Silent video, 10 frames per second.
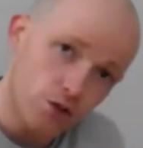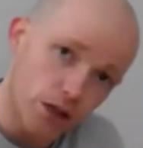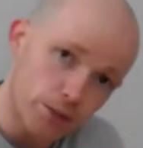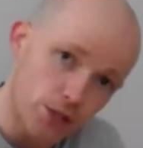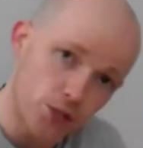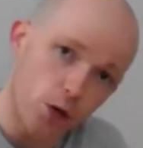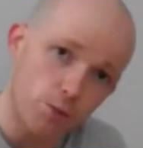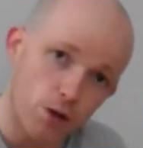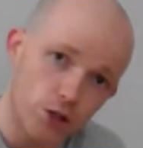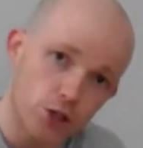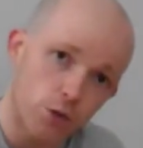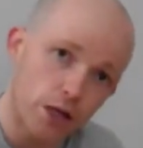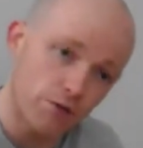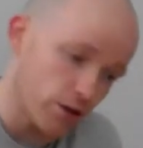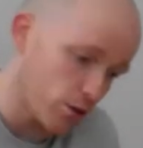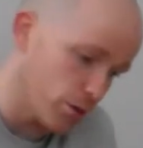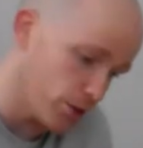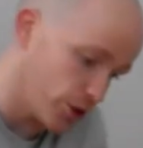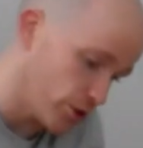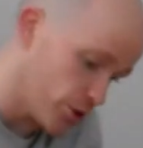grab your stopwatch or whatever
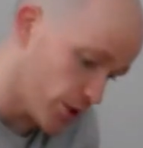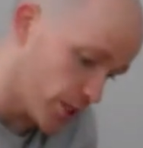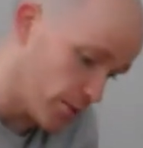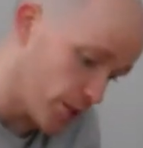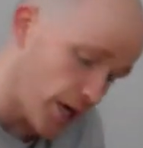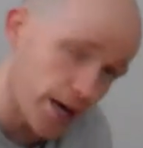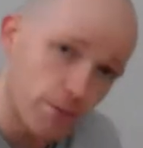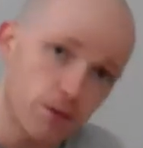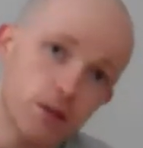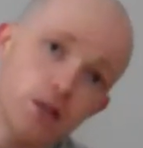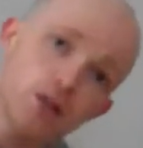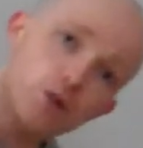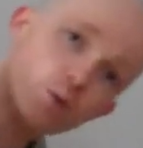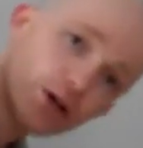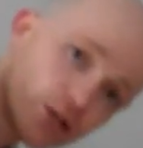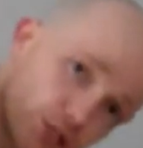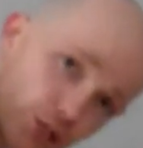equipment you're using to keep time. We're going to